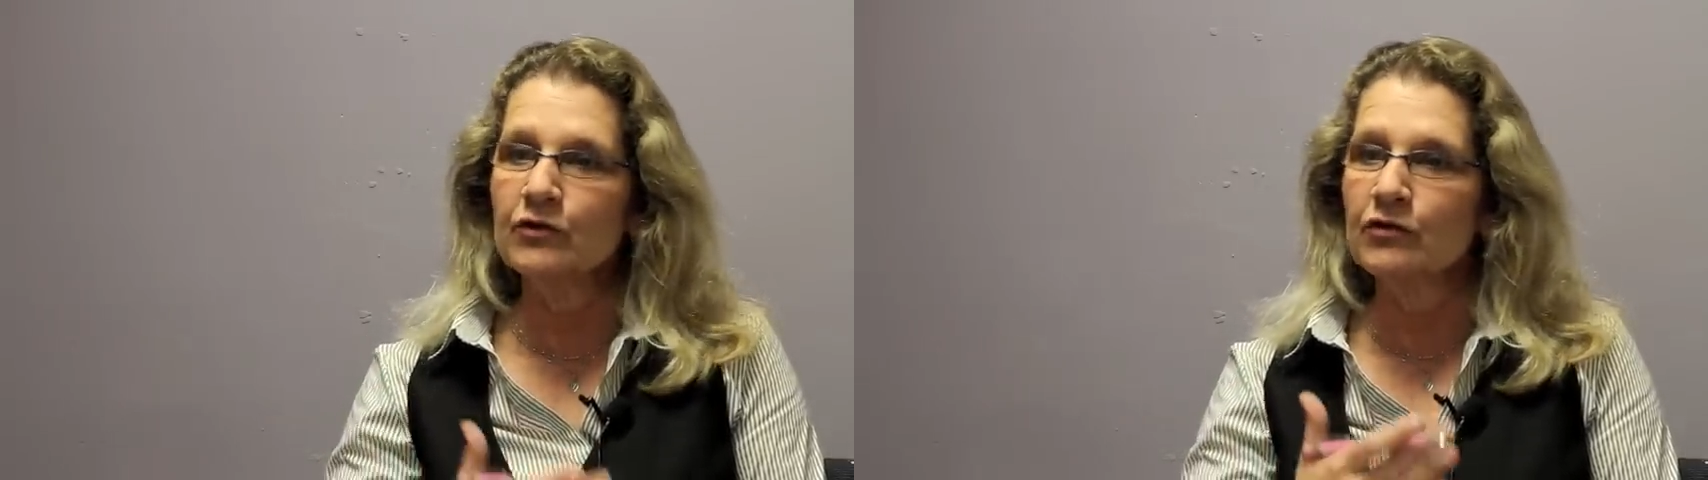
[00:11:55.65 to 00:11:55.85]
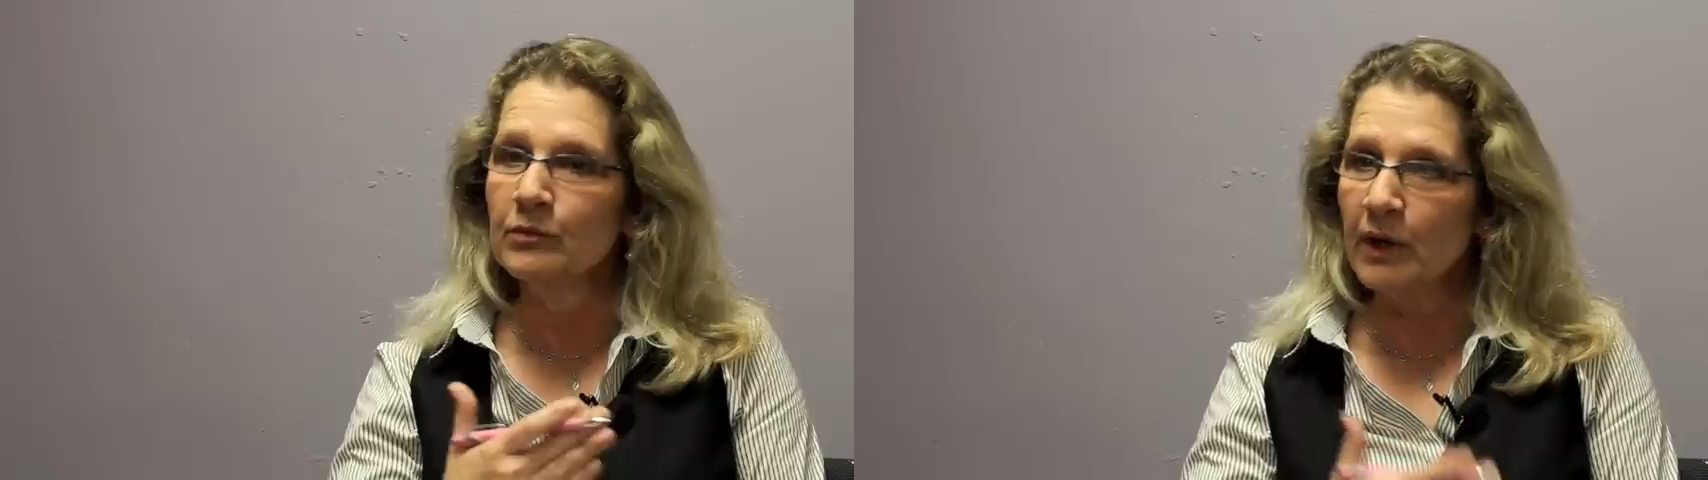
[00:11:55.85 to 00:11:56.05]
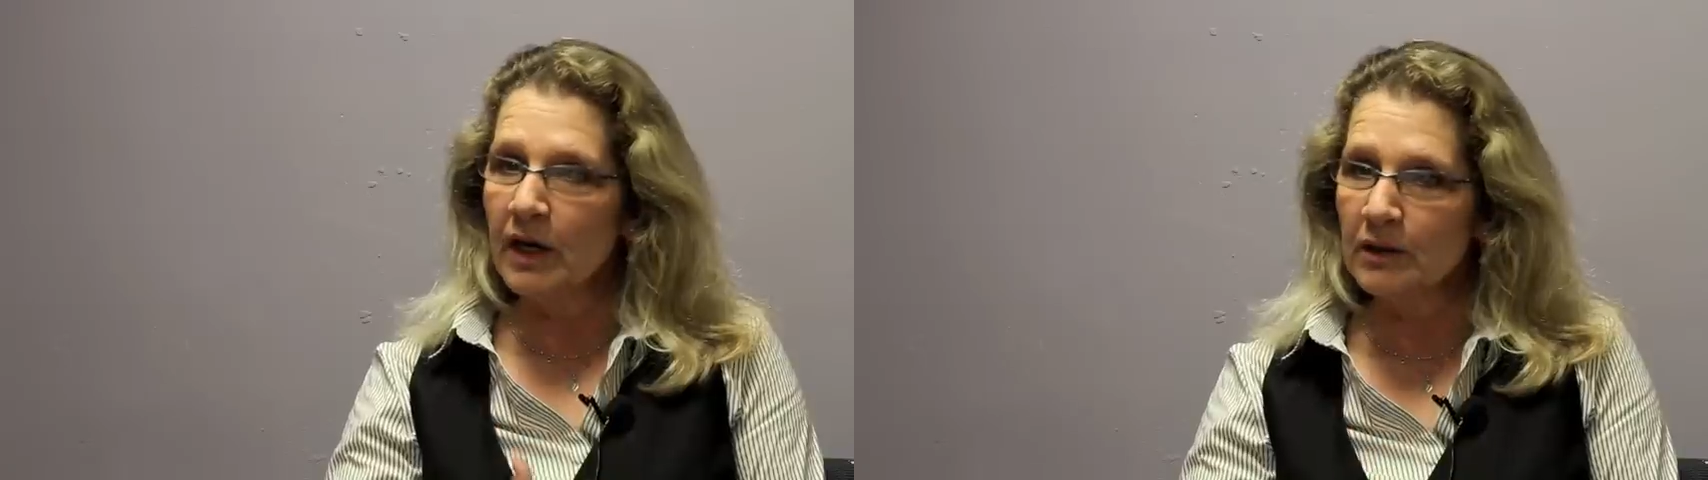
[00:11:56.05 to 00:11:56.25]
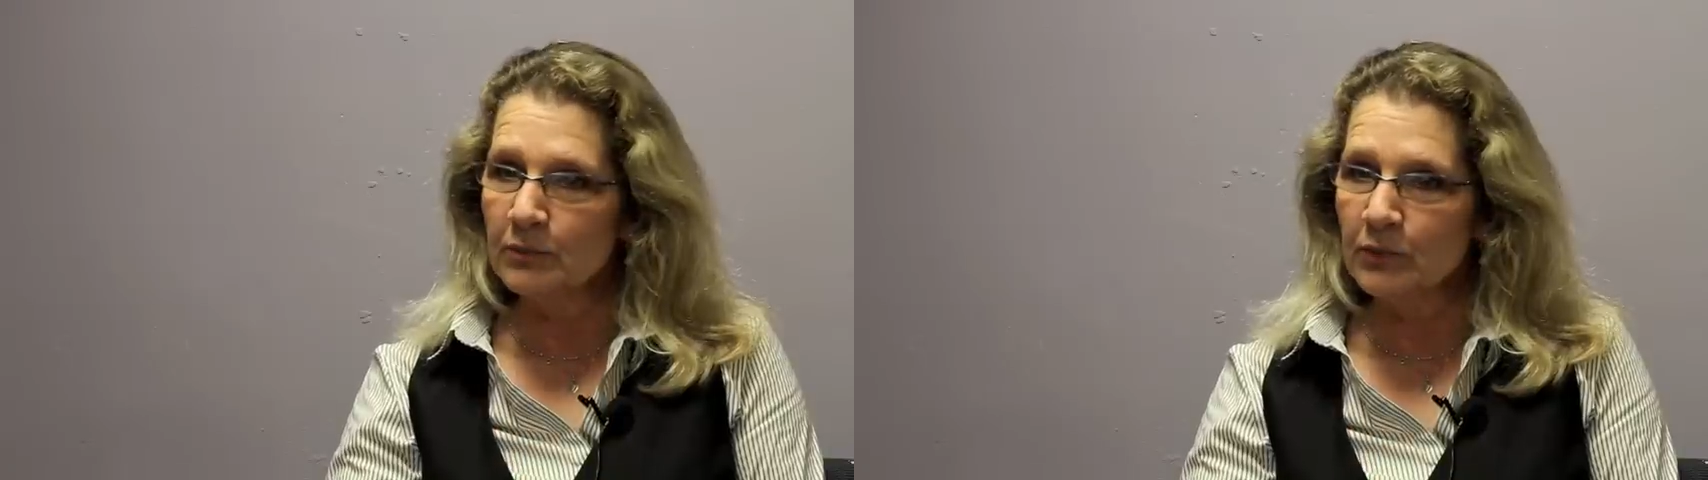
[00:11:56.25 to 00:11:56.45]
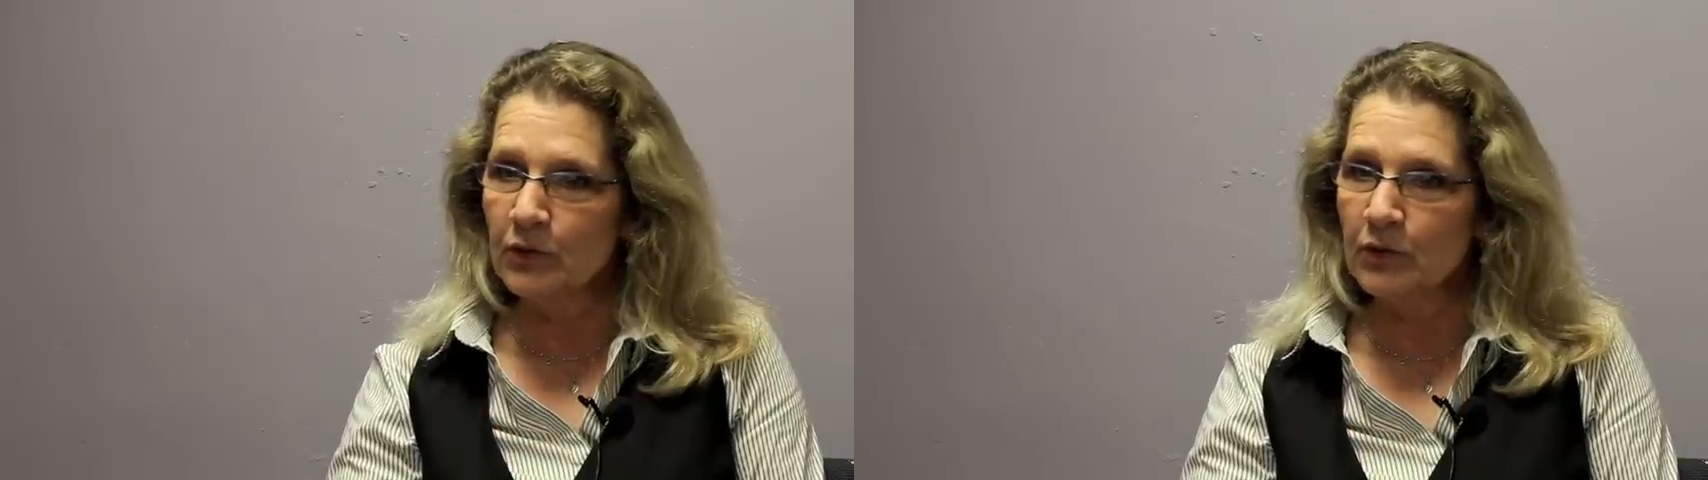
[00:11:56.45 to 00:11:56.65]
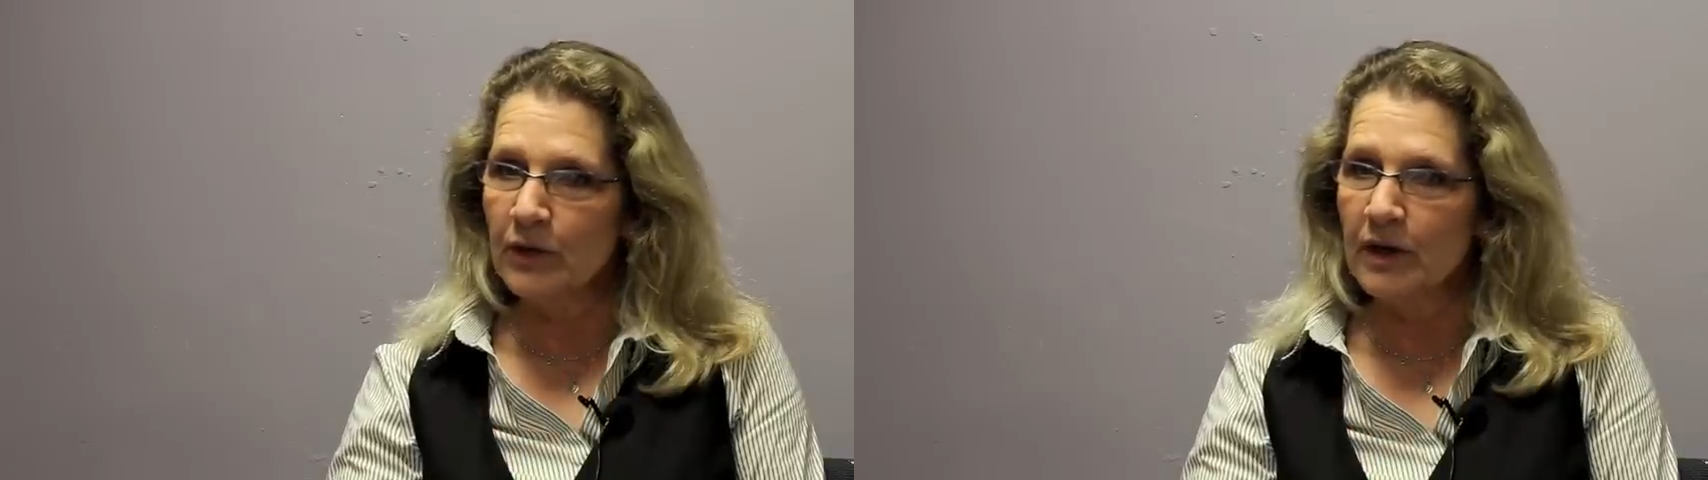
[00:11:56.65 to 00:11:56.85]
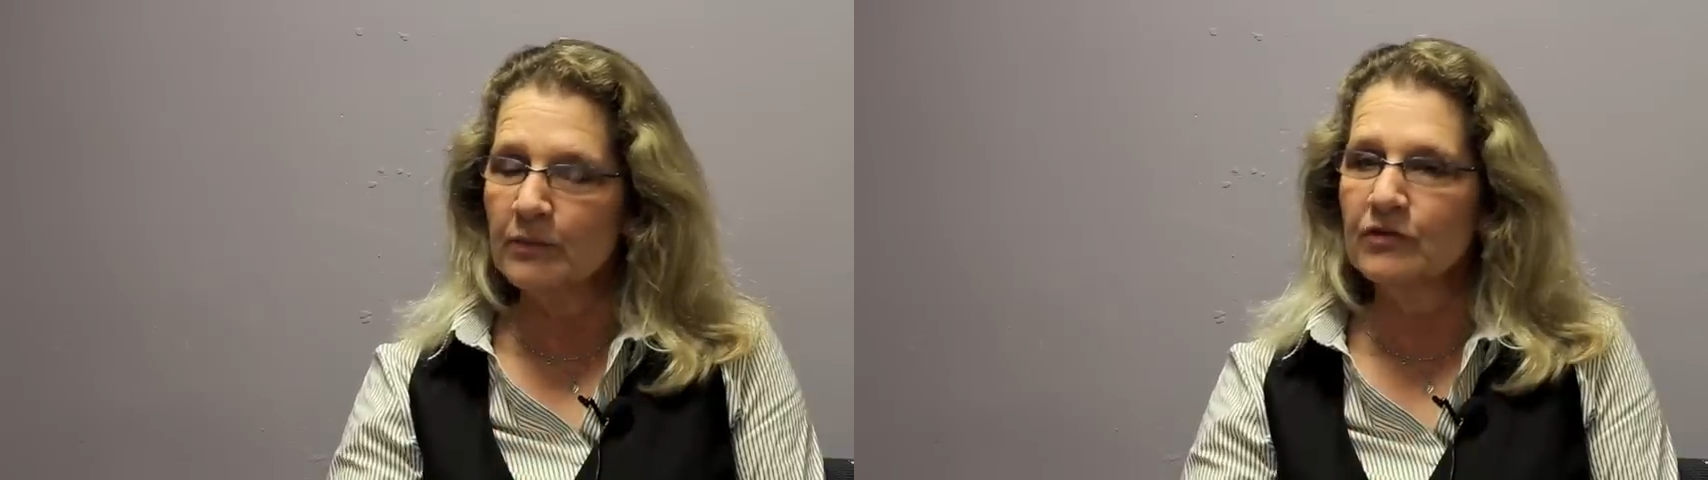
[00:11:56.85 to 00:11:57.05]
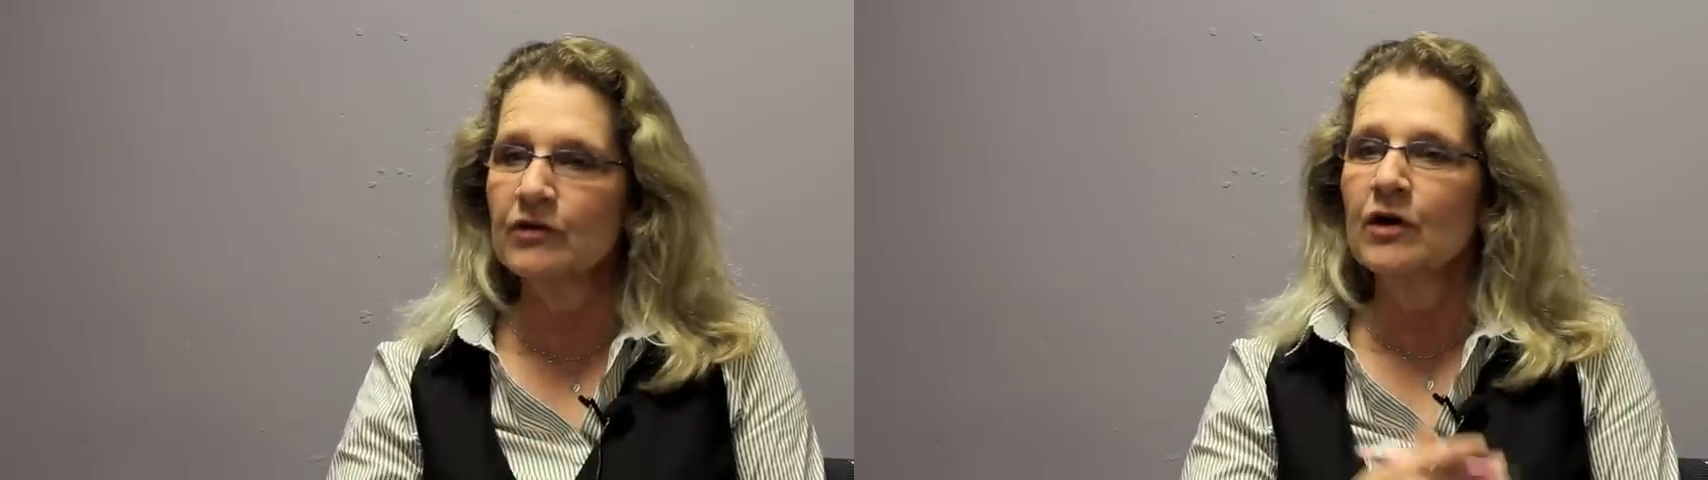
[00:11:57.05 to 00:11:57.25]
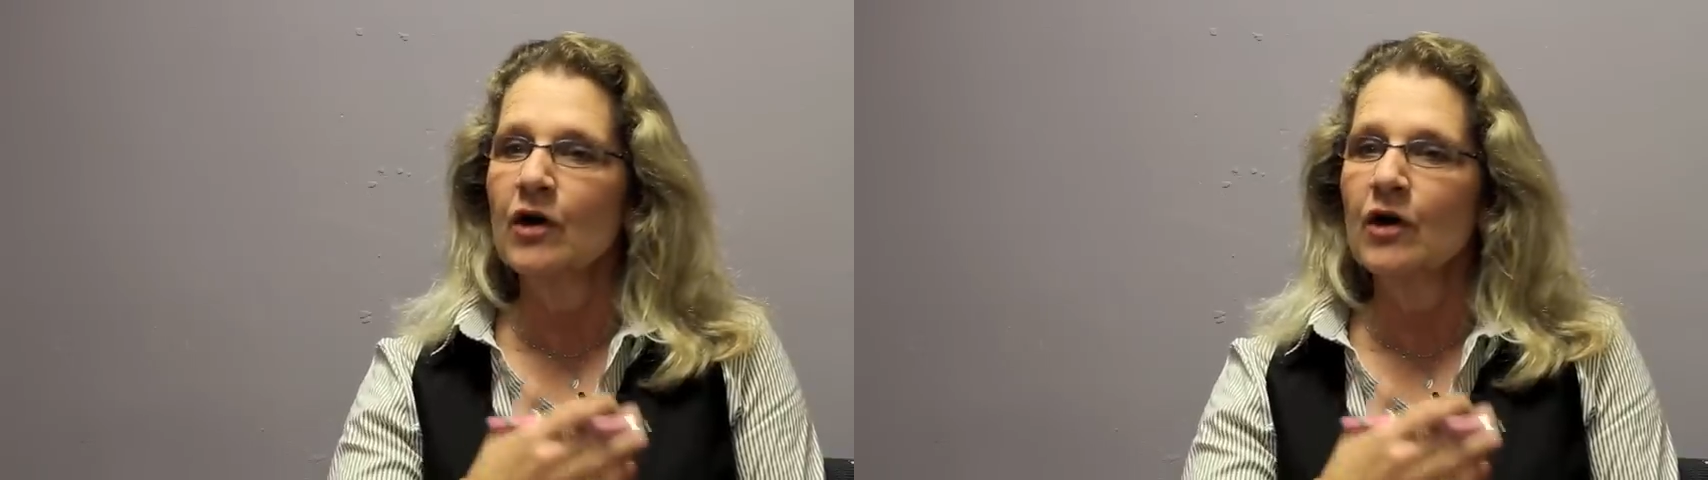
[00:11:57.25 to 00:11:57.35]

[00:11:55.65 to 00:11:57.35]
for some pilot programs